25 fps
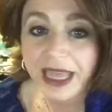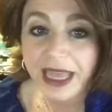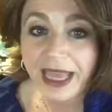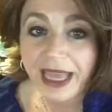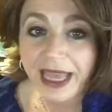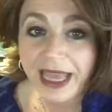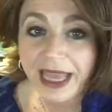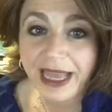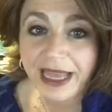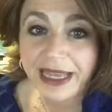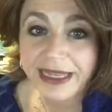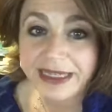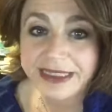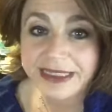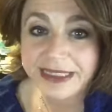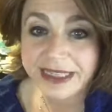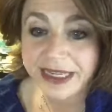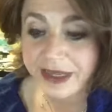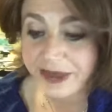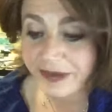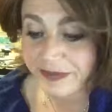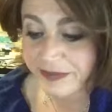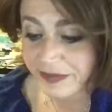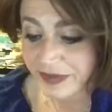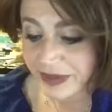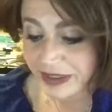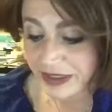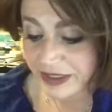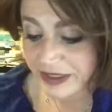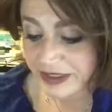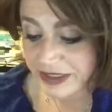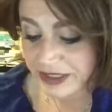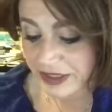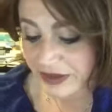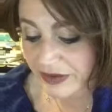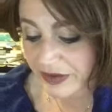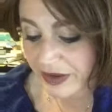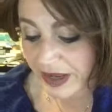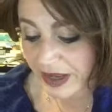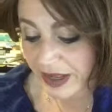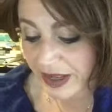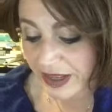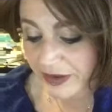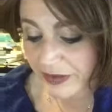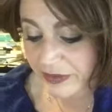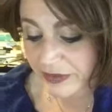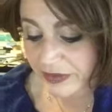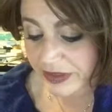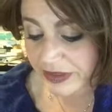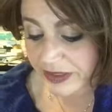And so
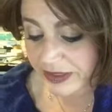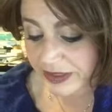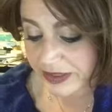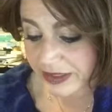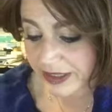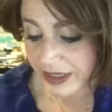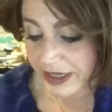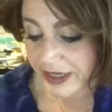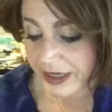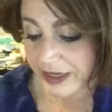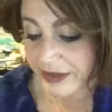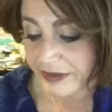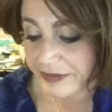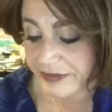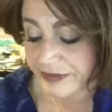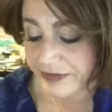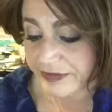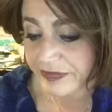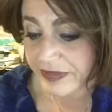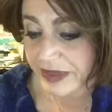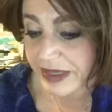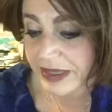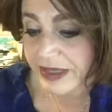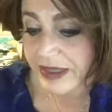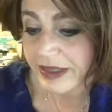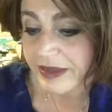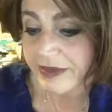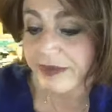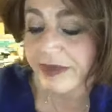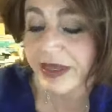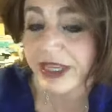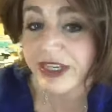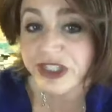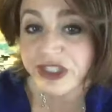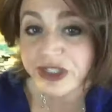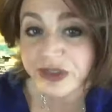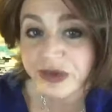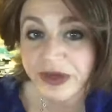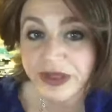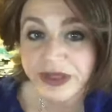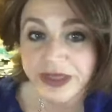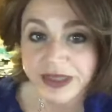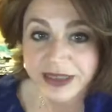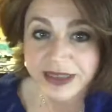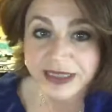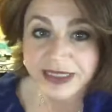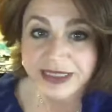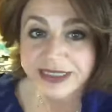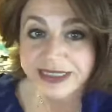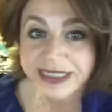I will make sure
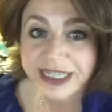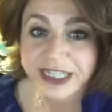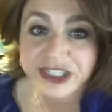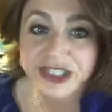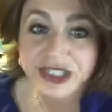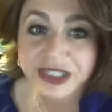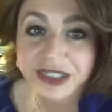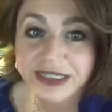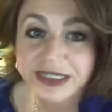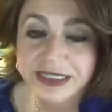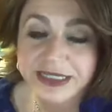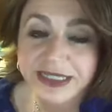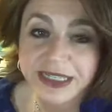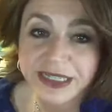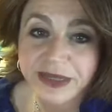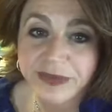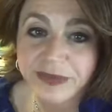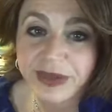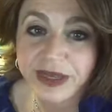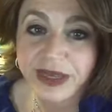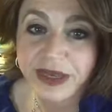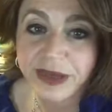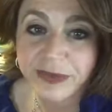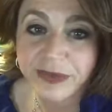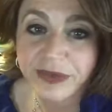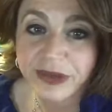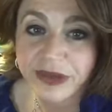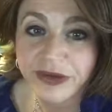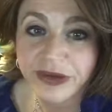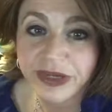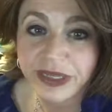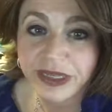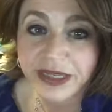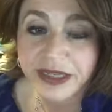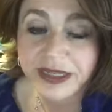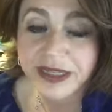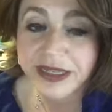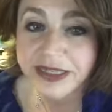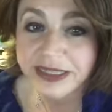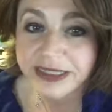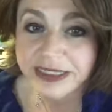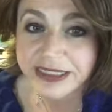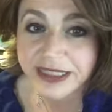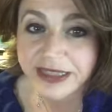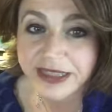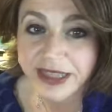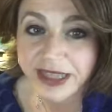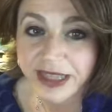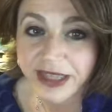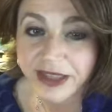that this session is going to be uploaded
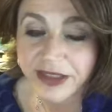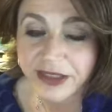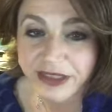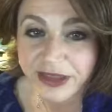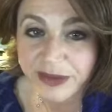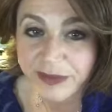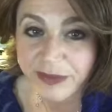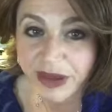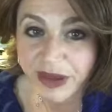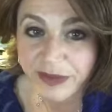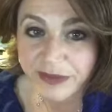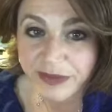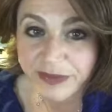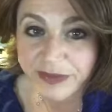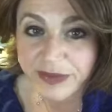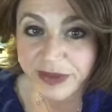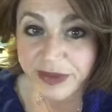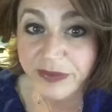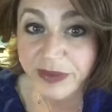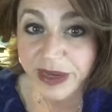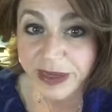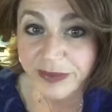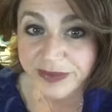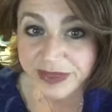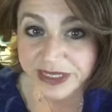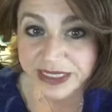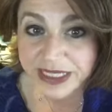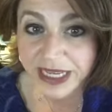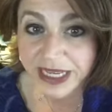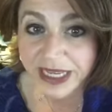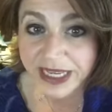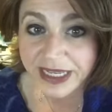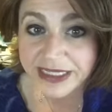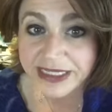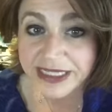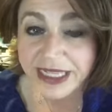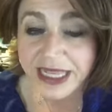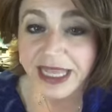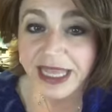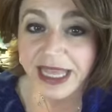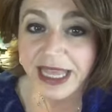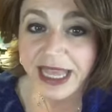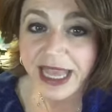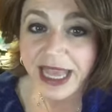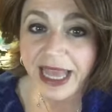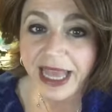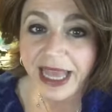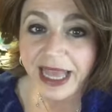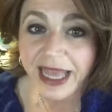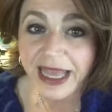to the Healthy Momma Bee website.
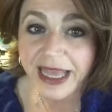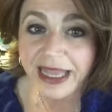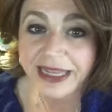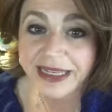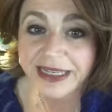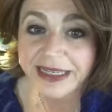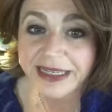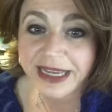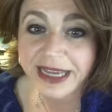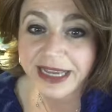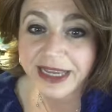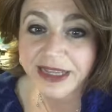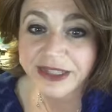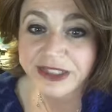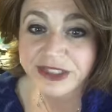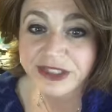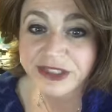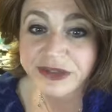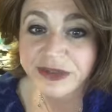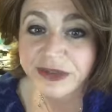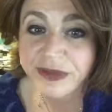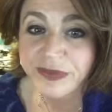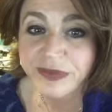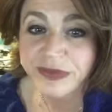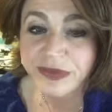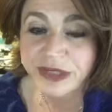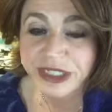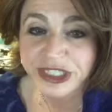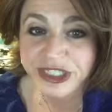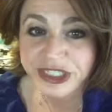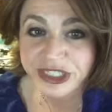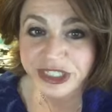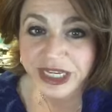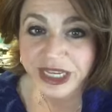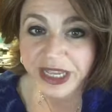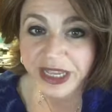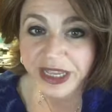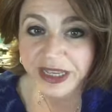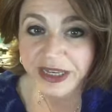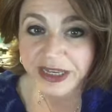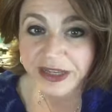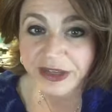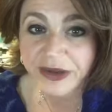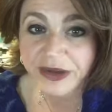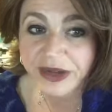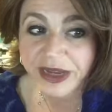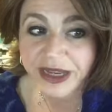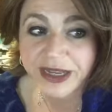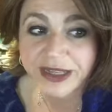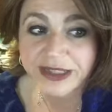And I do appreciate you
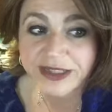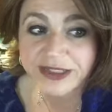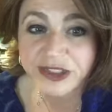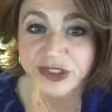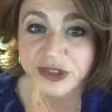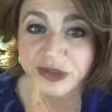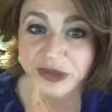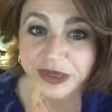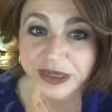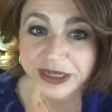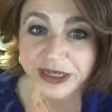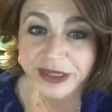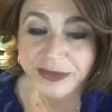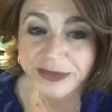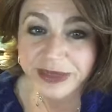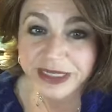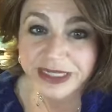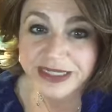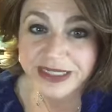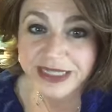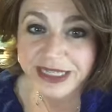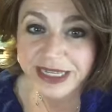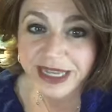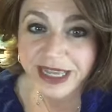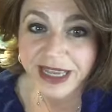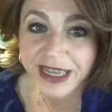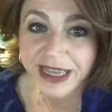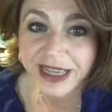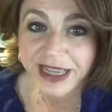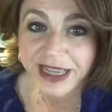guys joining me today.